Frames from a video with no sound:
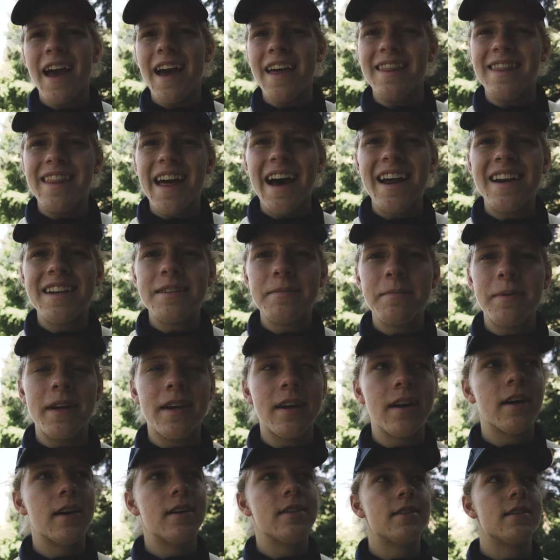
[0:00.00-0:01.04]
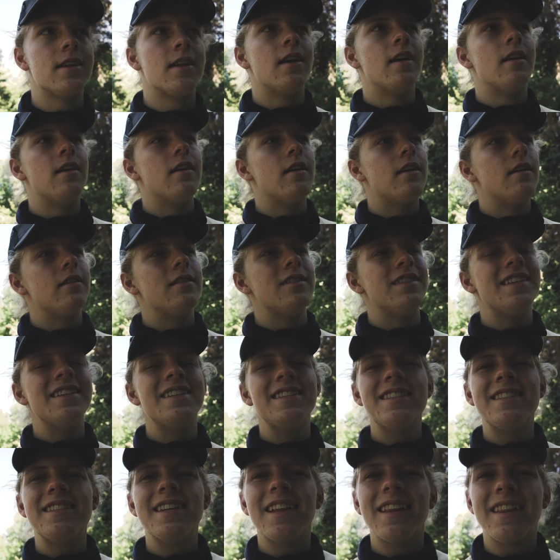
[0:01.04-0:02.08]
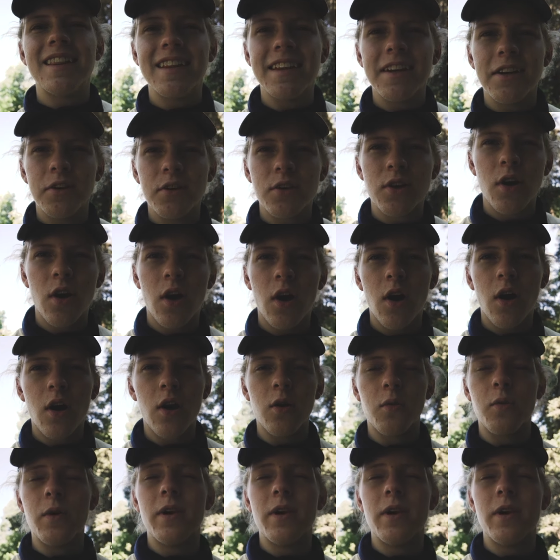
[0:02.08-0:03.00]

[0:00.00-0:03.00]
And that is because this is a little car